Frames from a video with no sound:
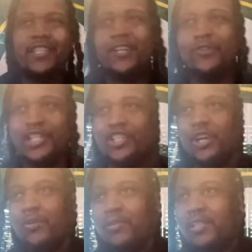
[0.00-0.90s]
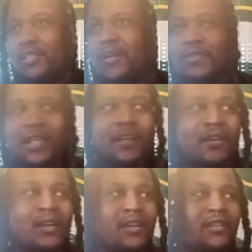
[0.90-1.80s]
the Chris Joneses out
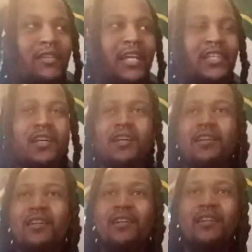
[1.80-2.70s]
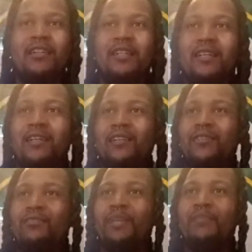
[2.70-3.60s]
there. You got the
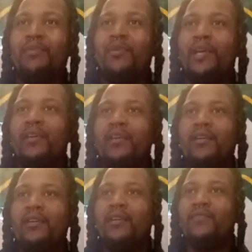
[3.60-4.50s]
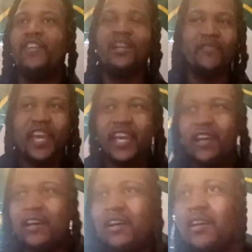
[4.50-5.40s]
big boy Vita
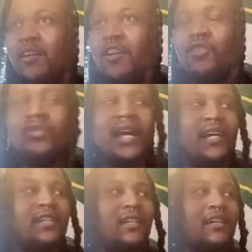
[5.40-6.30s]
Vea. You got